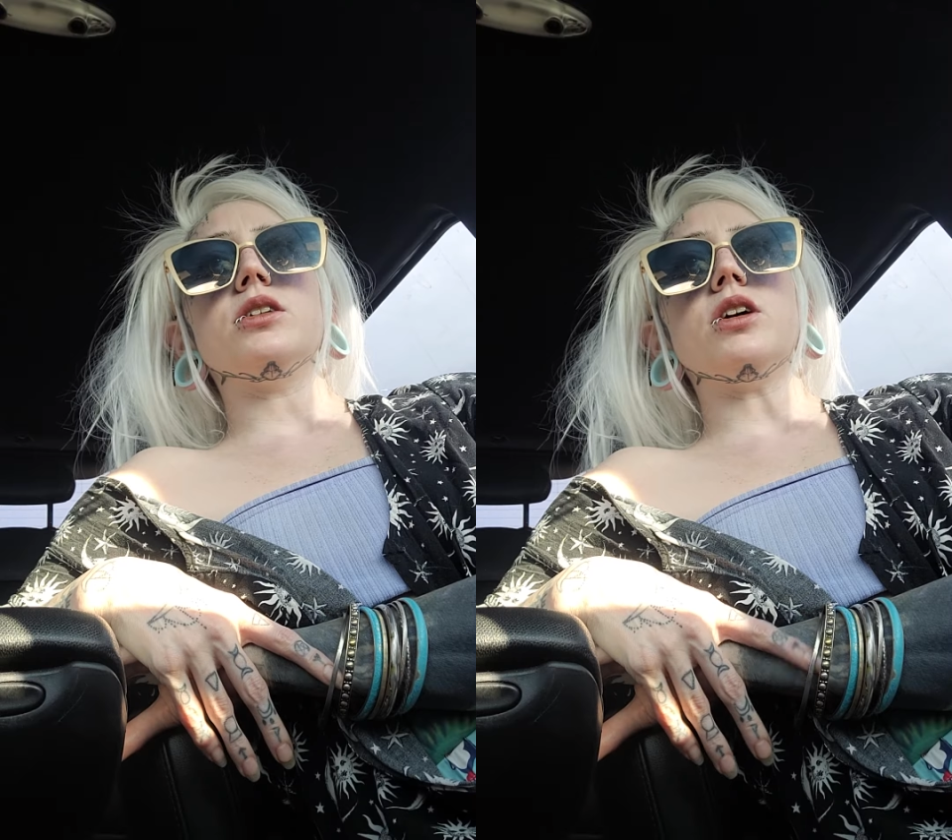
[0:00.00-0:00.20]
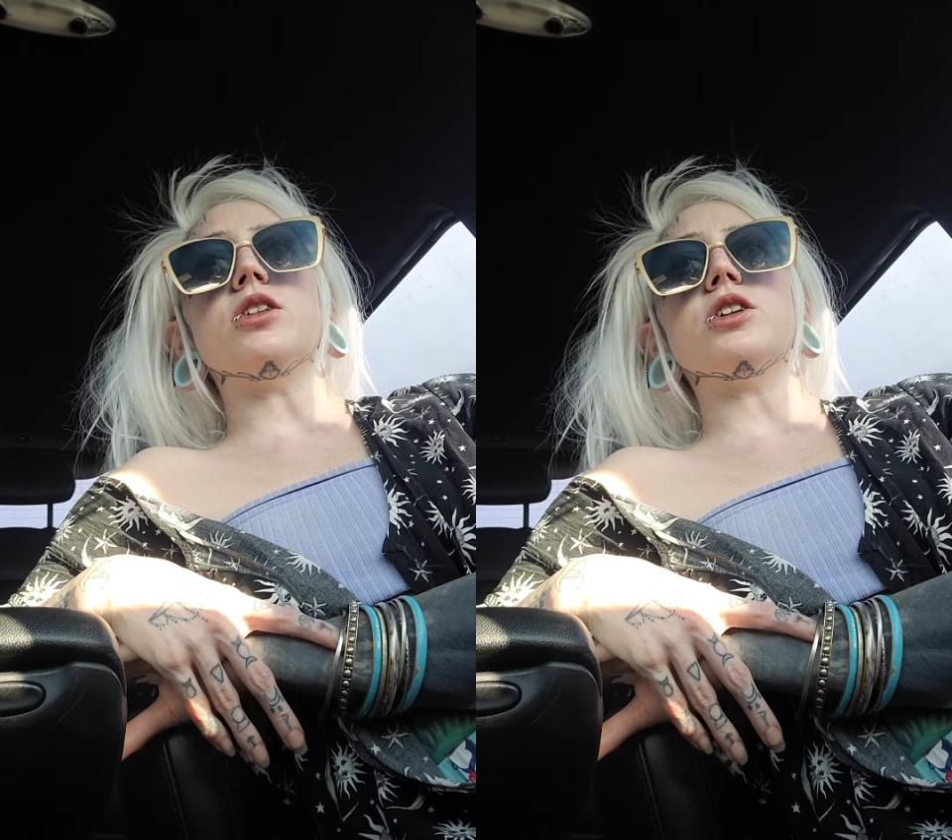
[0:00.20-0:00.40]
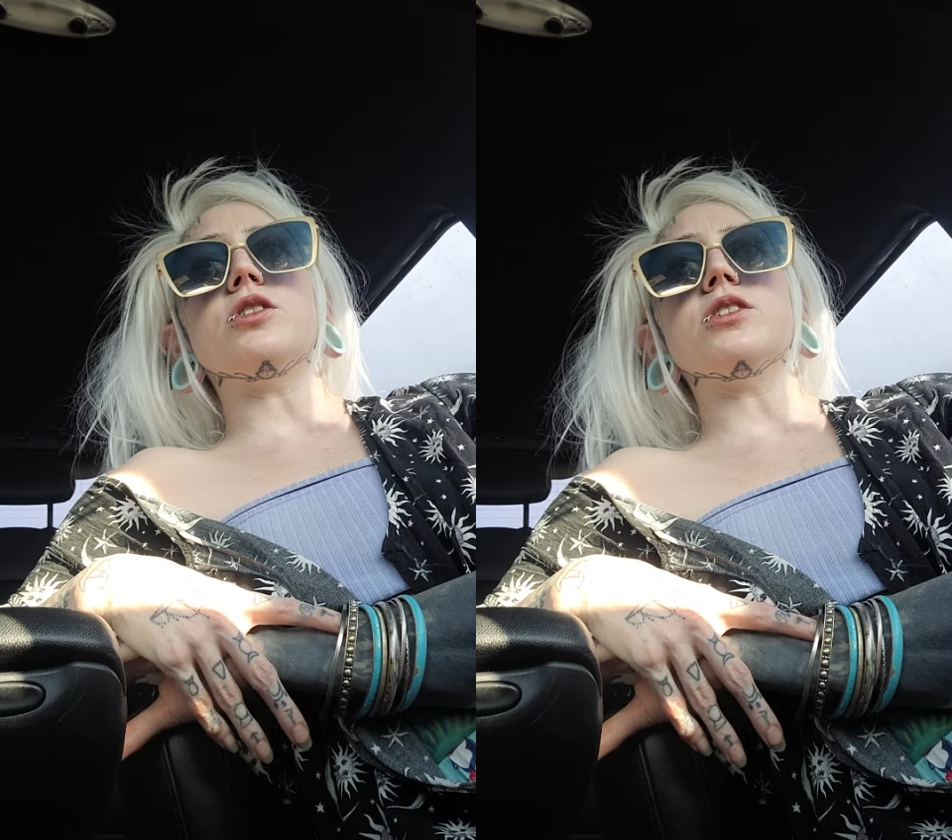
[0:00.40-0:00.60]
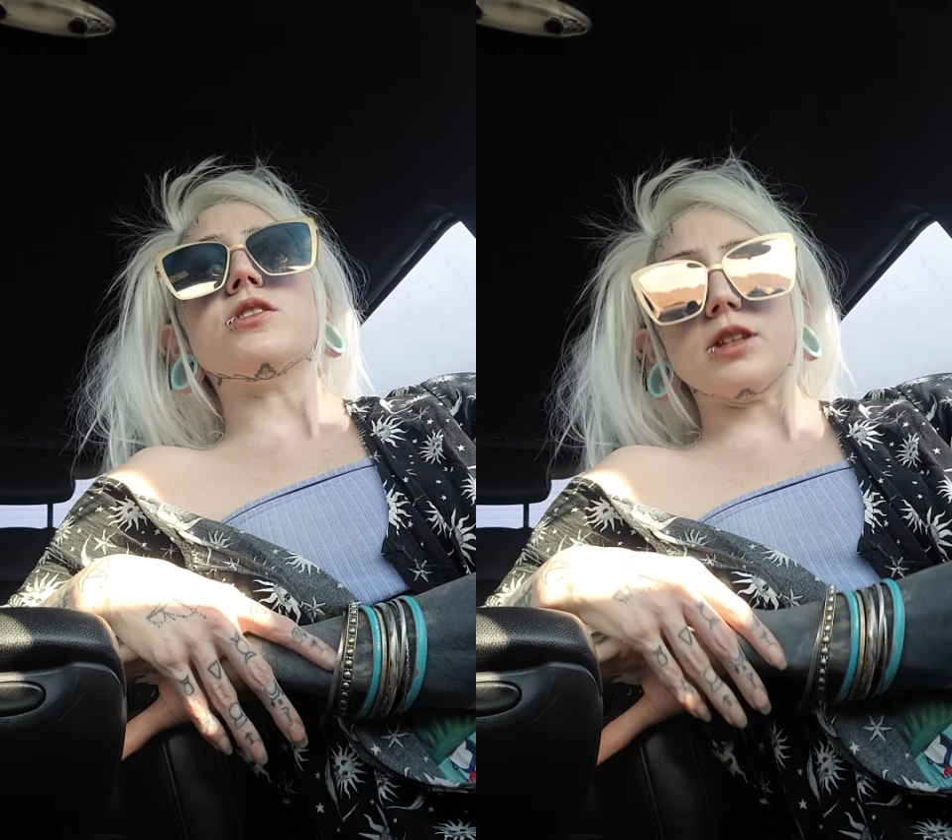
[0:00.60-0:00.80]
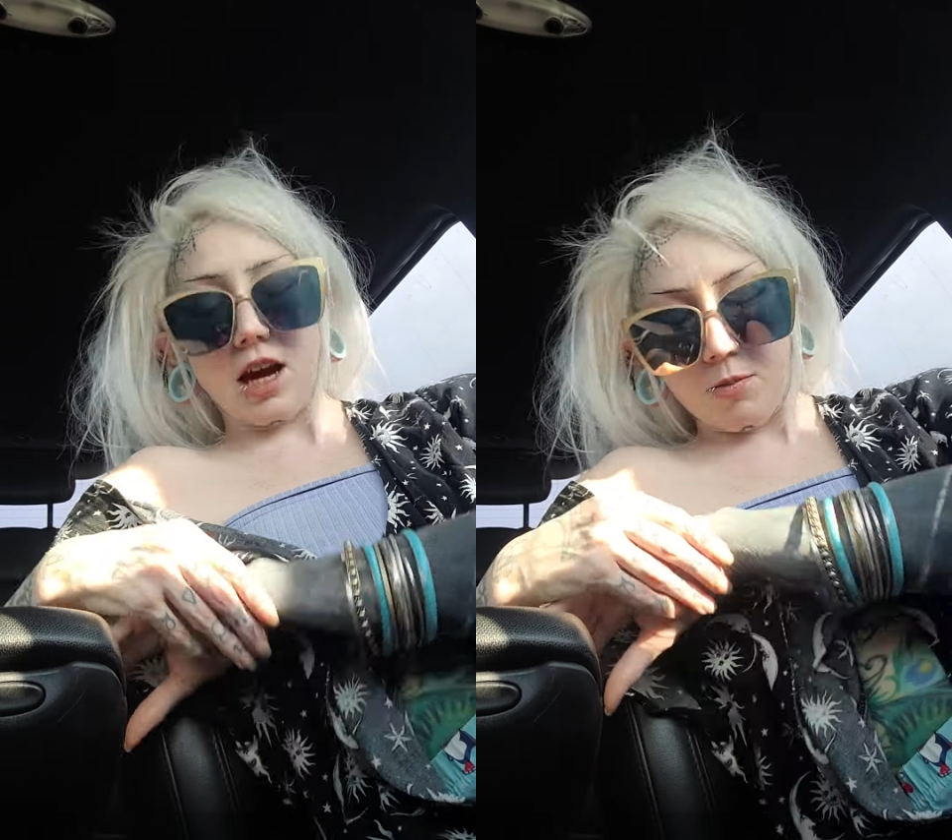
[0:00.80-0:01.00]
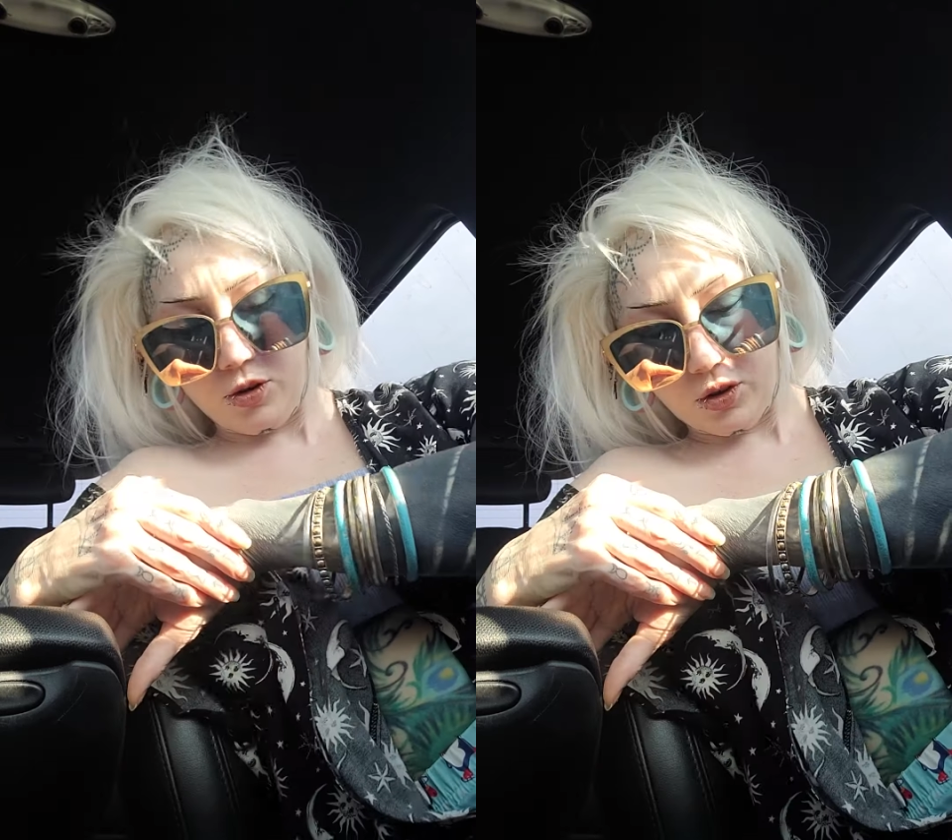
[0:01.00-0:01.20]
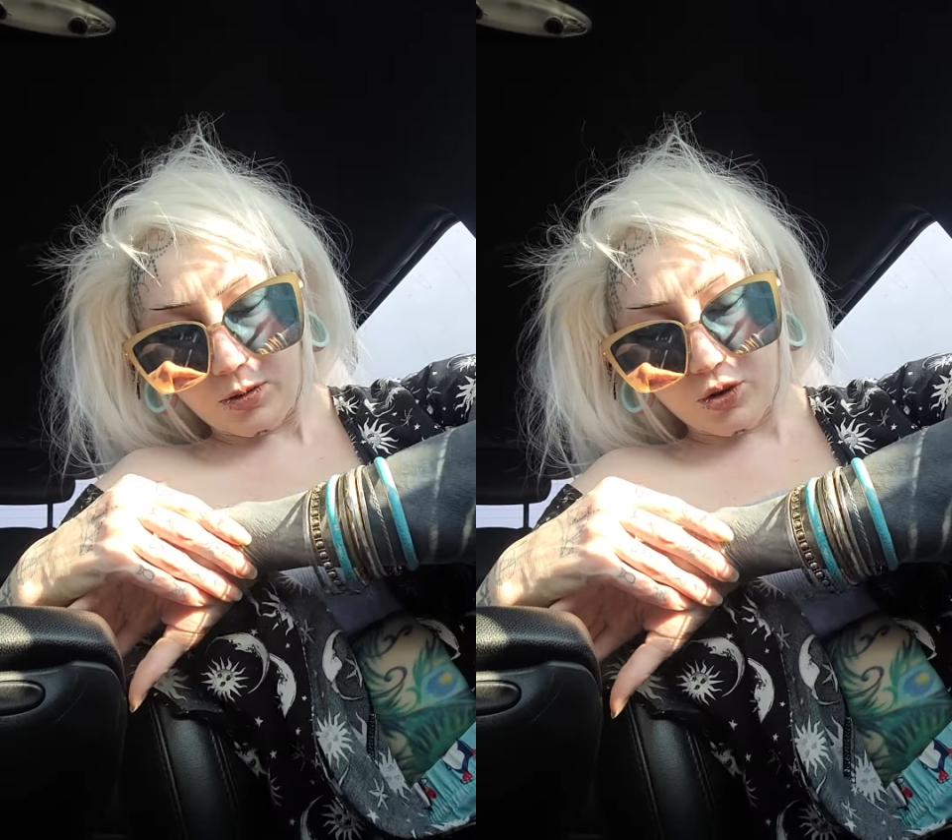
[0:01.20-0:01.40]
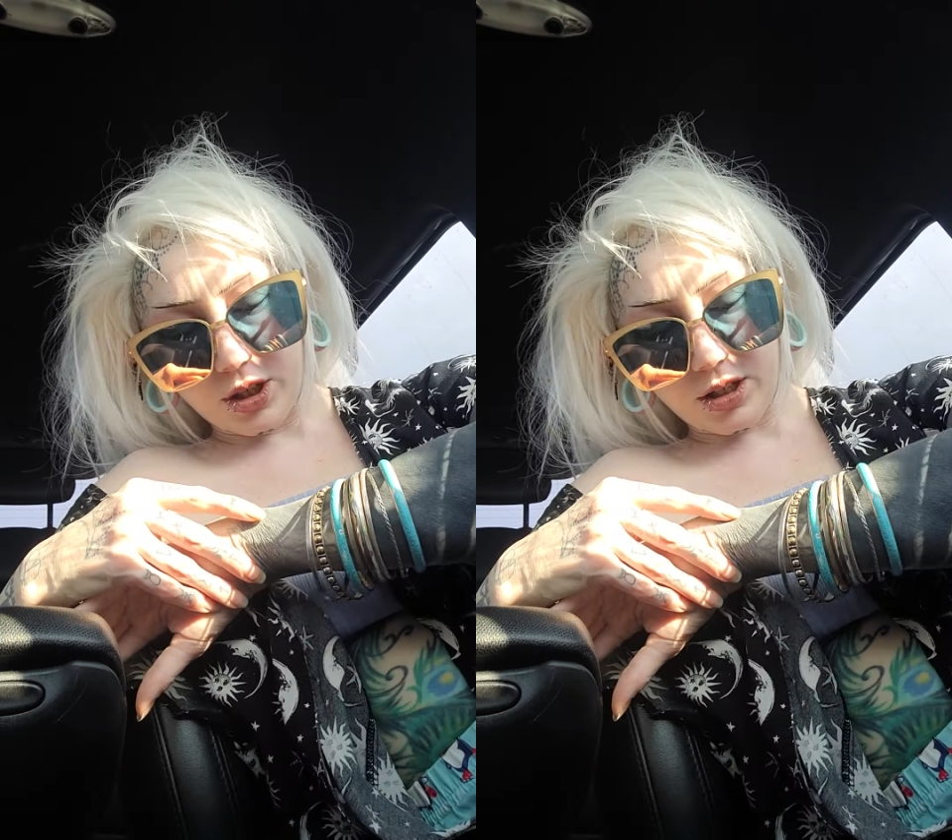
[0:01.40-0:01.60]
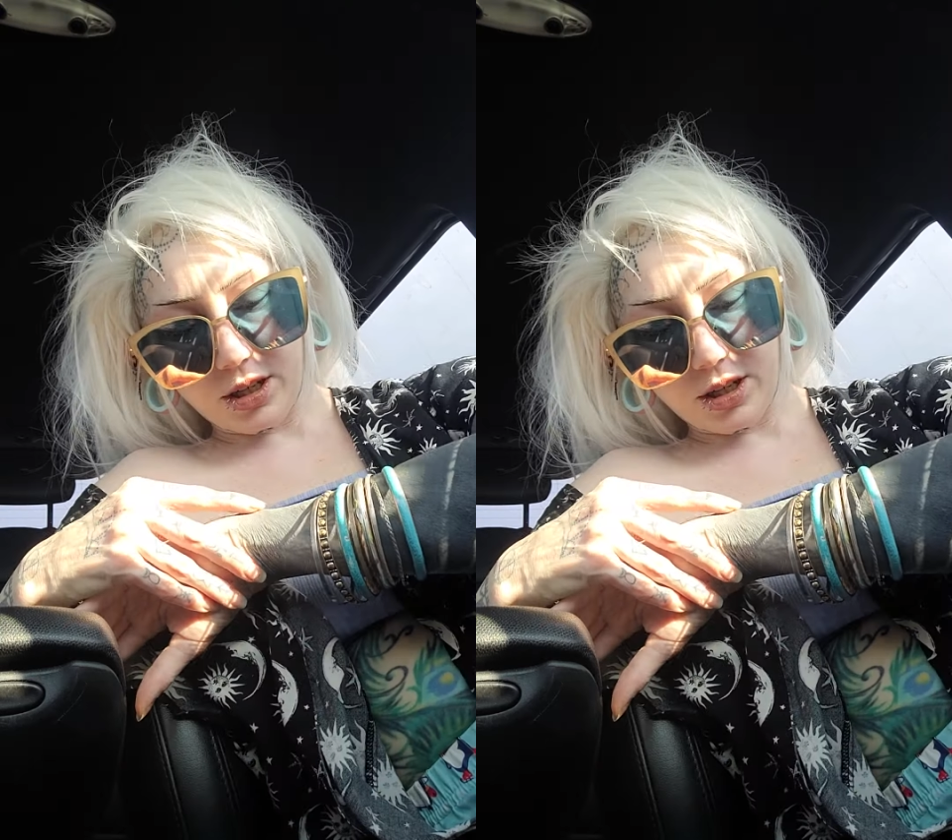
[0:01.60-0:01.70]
although it is a taboo subject,